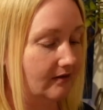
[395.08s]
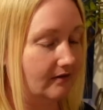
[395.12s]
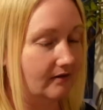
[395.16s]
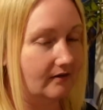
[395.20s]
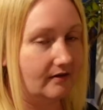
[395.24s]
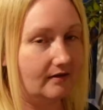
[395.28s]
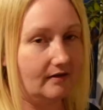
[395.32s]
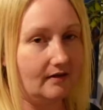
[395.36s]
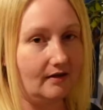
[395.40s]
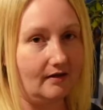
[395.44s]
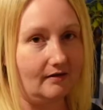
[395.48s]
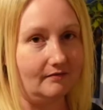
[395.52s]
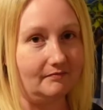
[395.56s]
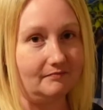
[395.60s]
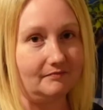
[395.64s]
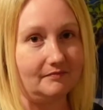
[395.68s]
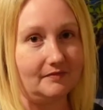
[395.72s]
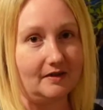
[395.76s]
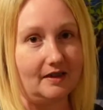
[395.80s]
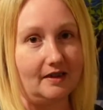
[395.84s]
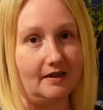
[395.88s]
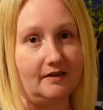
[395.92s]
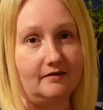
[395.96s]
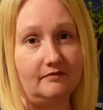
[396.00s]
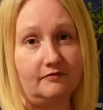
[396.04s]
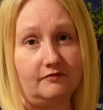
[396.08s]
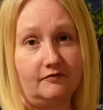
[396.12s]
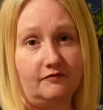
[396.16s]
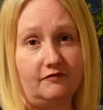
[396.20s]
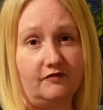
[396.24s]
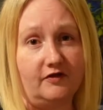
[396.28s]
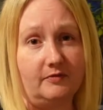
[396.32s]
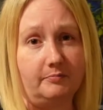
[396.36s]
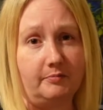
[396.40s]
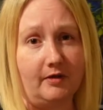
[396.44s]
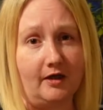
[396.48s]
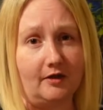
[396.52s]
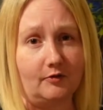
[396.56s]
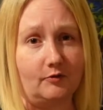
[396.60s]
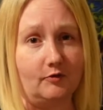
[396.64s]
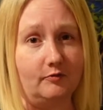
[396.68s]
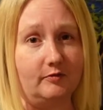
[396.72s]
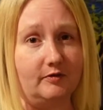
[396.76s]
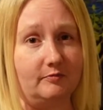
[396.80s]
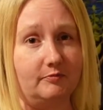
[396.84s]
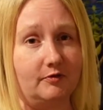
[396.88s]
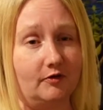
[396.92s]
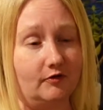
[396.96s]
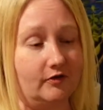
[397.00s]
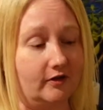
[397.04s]
Yeah, and feedback would
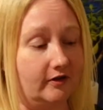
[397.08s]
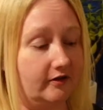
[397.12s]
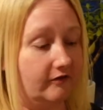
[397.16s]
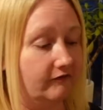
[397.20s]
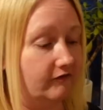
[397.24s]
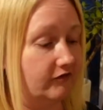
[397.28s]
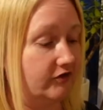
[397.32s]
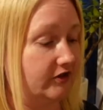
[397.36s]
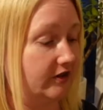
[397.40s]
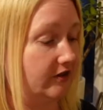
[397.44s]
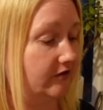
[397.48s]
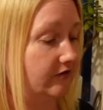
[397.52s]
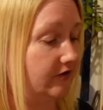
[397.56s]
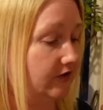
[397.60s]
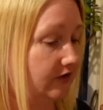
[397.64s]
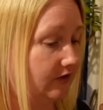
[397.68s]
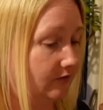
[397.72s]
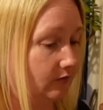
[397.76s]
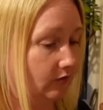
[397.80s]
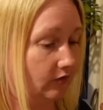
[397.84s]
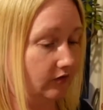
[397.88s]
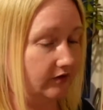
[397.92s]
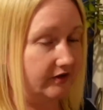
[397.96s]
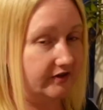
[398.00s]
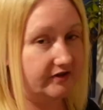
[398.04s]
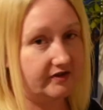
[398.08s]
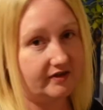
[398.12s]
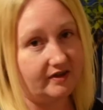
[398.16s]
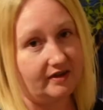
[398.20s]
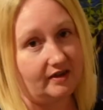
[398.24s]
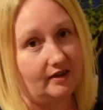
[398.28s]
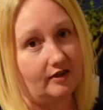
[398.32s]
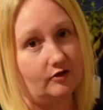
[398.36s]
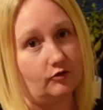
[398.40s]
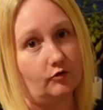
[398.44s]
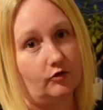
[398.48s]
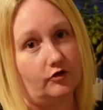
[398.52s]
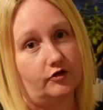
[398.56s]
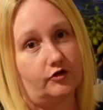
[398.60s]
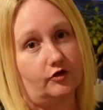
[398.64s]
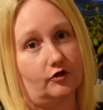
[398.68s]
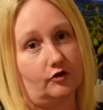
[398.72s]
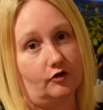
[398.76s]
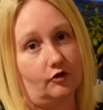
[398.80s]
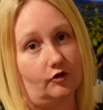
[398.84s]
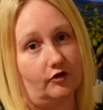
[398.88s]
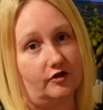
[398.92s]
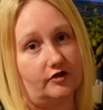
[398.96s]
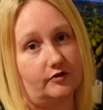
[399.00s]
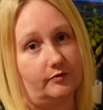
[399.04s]
be brilliant if there's anything you want to see. I know I do a
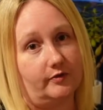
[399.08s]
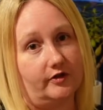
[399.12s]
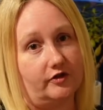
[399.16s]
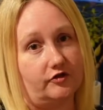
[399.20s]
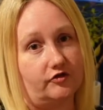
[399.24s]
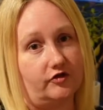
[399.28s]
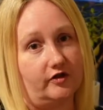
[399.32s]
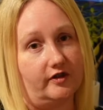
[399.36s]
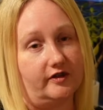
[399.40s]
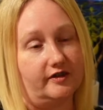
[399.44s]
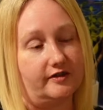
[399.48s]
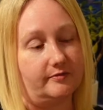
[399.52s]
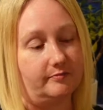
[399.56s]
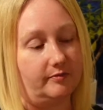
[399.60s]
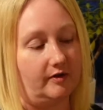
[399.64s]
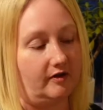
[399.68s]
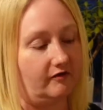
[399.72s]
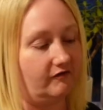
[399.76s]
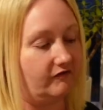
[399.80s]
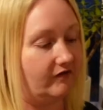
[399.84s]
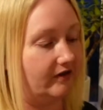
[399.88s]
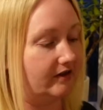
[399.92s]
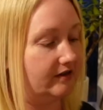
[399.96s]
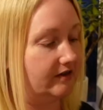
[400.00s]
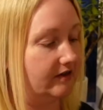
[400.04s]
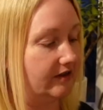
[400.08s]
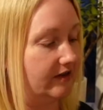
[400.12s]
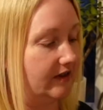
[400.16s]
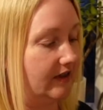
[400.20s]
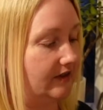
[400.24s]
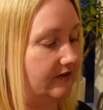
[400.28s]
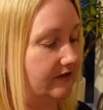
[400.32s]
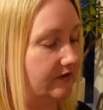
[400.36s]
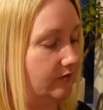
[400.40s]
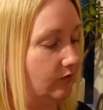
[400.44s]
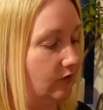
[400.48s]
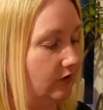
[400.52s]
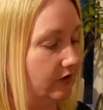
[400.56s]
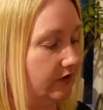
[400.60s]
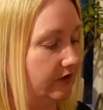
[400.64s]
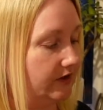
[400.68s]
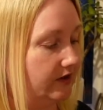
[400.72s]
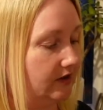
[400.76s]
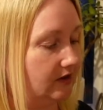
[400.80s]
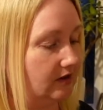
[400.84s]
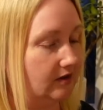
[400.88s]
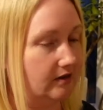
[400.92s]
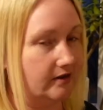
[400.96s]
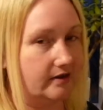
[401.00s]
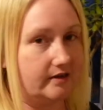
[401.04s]
lot of sweet treats, but I find that that's the one
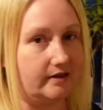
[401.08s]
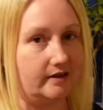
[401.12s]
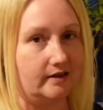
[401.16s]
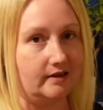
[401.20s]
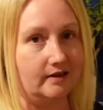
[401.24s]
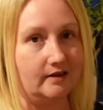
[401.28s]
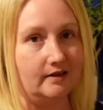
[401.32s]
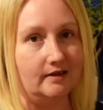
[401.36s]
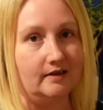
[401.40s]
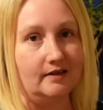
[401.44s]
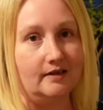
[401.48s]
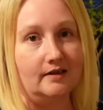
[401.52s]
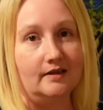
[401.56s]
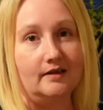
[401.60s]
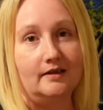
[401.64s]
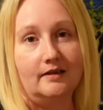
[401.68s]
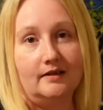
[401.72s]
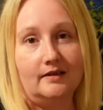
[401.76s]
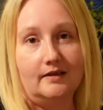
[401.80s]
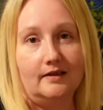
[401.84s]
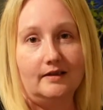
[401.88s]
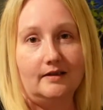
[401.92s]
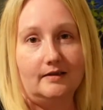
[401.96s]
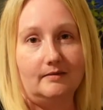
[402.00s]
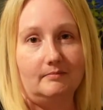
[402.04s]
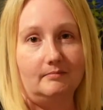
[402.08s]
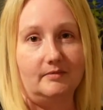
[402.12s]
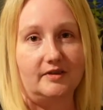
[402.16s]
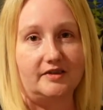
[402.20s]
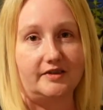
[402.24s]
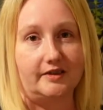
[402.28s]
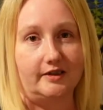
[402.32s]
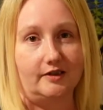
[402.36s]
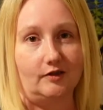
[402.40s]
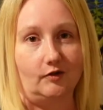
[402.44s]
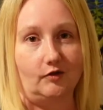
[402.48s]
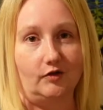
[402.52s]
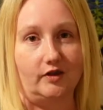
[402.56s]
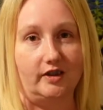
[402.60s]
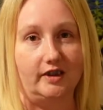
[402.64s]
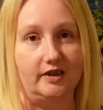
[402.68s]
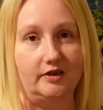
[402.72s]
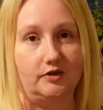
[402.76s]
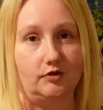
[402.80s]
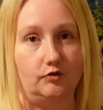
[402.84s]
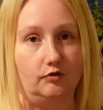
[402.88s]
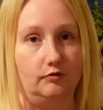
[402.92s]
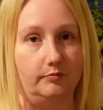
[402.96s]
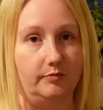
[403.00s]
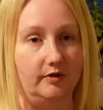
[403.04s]
thing that's missing on
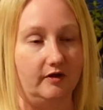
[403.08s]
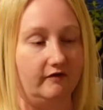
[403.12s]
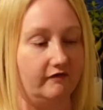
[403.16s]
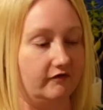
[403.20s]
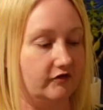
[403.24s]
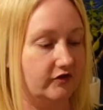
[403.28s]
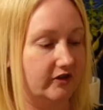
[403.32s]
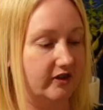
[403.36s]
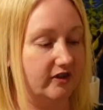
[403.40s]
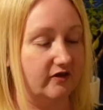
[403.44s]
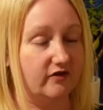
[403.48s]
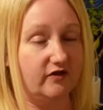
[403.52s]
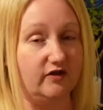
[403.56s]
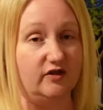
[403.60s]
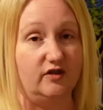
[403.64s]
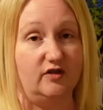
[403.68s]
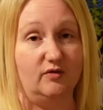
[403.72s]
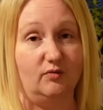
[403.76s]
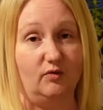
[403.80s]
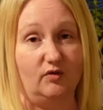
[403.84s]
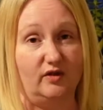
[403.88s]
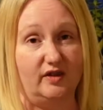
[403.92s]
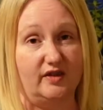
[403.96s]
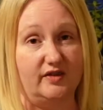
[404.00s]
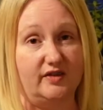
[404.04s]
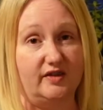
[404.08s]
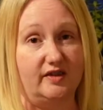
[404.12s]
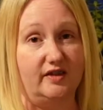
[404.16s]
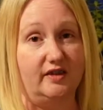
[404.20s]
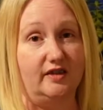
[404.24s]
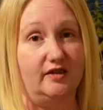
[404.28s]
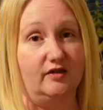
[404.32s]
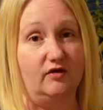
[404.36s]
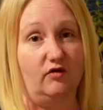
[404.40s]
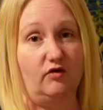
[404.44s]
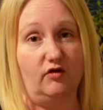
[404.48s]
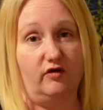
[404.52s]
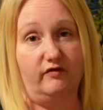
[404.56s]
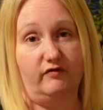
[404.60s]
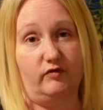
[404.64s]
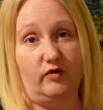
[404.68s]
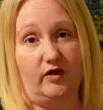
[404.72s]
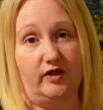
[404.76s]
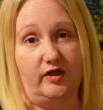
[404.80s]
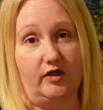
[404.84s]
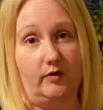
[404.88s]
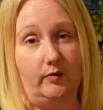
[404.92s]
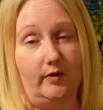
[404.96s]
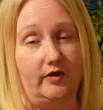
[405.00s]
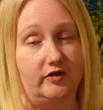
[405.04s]
keto. But if there's anything you want to see or you've got
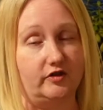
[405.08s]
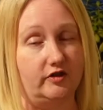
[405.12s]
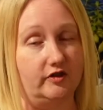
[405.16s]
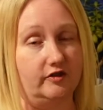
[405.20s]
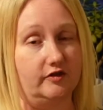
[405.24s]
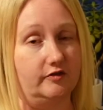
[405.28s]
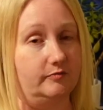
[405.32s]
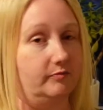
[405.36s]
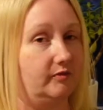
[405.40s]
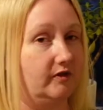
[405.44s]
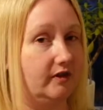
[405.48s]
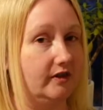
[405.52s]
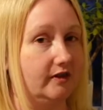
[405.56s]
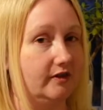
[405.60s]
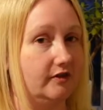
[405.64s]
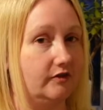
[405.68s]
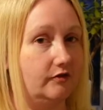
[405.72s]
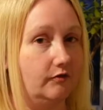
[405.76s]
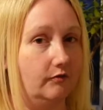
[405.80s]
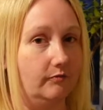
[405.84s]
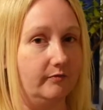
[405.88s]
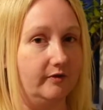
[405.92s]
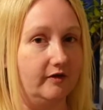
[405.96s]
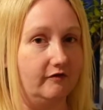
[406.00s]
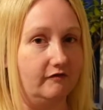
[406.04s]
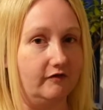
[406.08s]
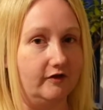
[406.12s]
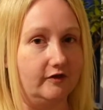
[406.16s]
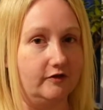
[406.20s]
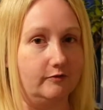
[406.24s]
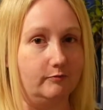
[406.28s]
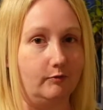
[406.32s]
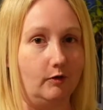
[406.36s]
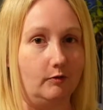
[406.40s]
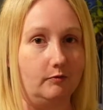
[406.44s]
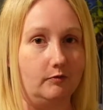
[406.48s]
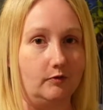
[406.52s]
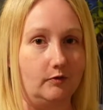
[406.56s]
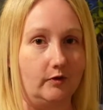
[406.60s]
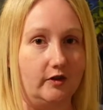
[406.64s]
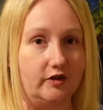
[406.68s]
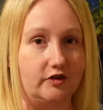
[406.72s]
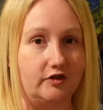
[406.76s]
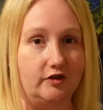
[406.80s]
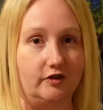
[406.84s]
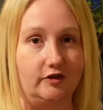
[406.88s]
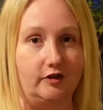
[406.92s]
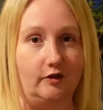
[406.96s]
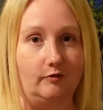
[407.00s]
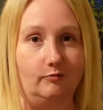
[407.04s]
any questions, please don't be afraid to pop a
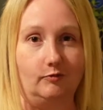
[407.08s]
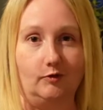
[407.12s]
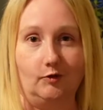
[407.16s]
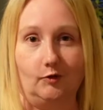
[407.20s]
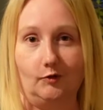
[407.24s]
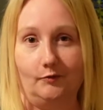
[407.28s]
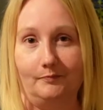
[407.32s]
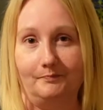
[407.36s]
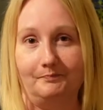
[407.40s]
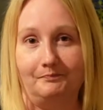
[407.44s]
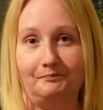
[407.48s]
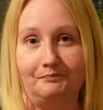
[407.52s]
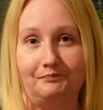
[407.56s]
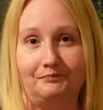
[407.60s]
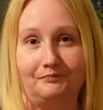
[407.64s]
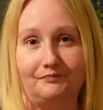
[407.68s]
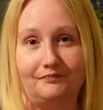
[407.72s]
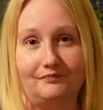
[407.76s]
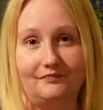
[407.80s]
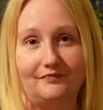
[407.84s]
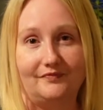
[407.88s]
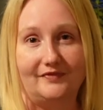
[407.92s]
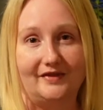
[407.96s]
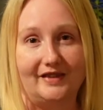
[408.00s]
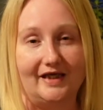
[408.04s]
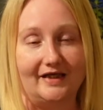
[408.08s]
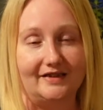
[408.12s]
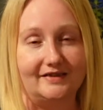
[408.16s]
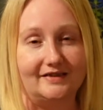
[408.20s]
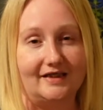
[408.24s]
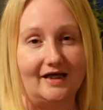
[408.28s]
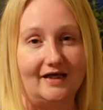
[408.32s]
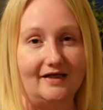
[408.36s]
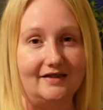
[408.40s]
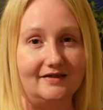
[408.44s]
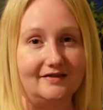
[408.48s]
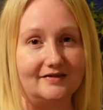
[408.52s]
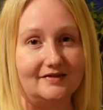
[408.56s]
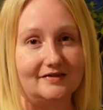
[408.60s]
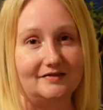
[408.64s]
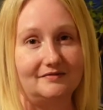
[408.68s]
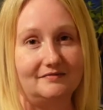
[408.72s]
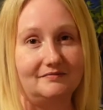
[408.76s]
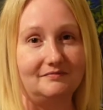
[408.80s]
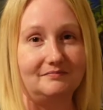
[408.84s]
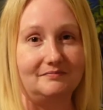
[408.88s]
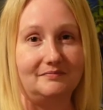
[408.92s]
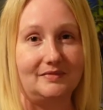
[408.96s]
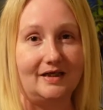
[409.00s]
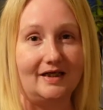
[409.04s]
question down below. Thanks guys,
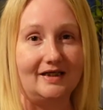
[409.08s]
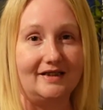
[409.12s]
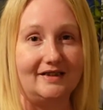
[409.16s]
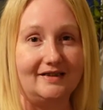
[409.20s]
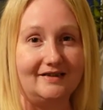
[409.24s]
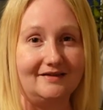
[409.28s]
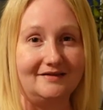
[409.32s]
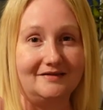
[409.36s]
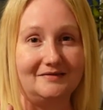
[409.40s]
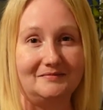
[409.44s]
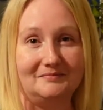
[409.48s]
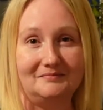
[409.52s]
bye.